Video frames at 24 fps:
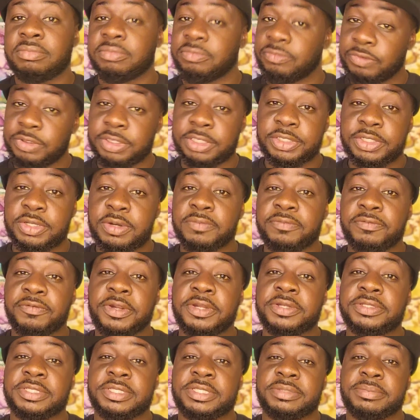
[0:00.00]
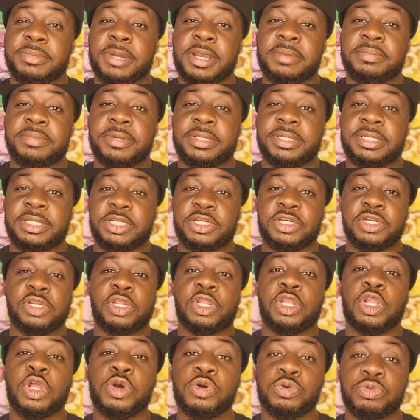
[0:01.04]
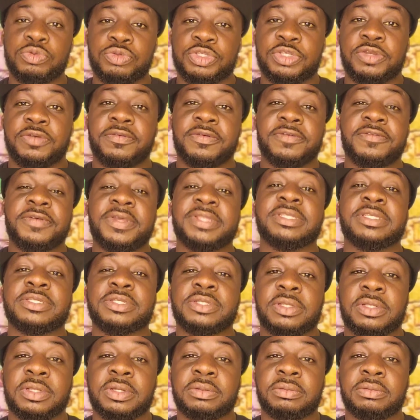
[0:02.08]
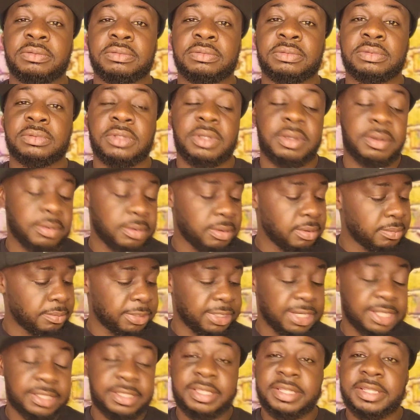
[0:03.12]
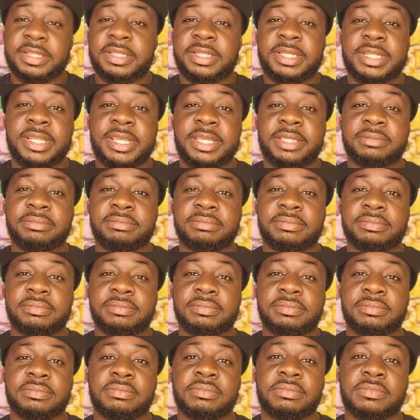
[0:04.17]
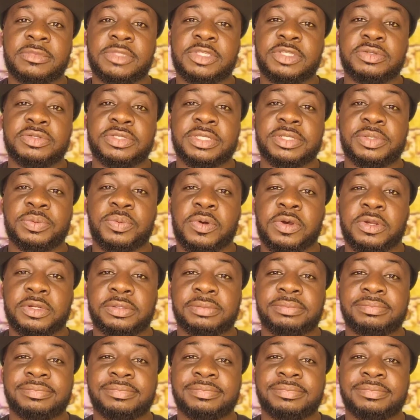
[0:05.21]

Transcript: Really dope fragrances in my opinion. Good clones of Aventus cologne. But at the end of the day, still scent the water.